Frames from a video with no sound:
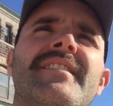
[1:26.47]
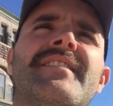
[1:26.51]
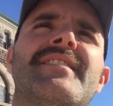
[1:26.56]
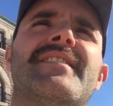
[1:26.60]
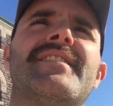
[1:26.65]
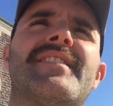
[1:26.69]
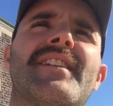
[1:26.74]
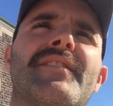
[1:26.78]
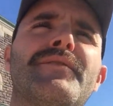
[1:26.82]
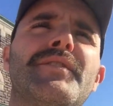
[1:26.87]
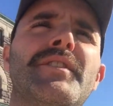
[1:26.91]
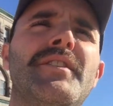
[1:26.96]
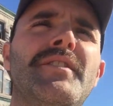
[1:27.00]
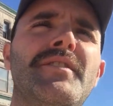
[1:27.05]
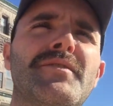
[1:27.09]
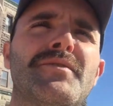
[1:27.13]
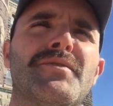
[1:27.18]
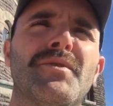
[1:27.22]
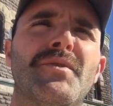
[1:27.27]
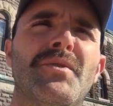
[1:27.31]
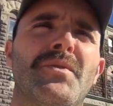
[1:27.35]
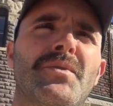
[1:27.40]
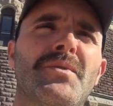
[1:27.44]
17
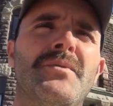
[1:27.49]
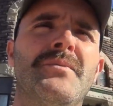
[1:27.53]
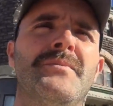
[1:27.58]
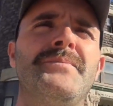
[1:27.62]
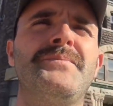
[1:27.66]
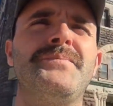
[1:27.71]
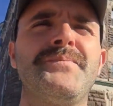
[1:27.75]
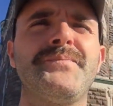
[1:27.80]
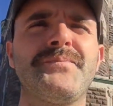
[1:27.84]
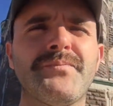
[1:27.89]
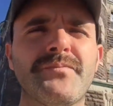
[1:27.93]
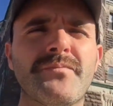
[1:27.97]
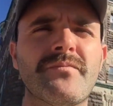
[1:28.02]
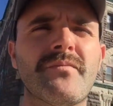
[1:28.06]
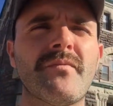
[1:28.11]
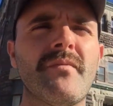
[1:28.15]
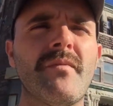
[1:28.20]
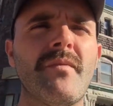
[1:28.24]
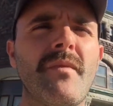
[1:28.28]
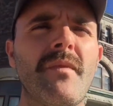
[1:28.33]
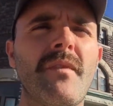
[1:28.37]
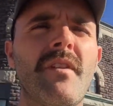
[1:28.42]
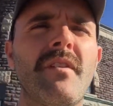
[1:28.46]
years old,
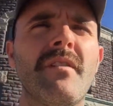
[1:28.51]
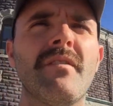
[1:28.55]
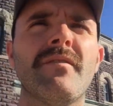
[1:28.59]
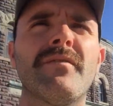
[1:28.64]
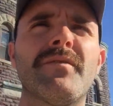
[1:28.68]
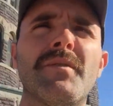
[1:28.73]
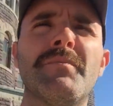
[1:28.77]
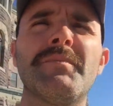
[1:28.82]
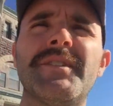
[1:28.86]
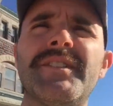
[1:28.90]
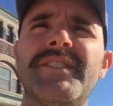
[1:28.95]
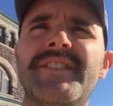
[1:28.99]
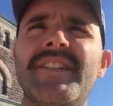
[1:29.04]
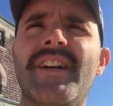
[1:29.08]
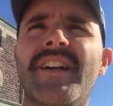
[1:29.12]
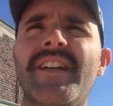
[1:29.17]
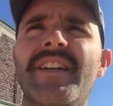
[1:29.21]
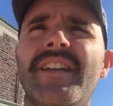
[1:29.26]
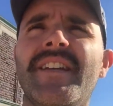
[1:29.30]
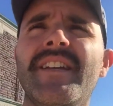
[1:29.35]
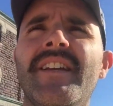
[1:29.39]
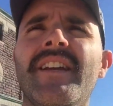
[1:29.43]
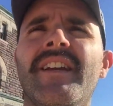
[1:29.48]
from
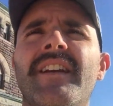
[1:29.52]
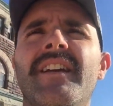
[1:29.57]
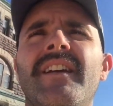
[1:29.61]
Kentucky,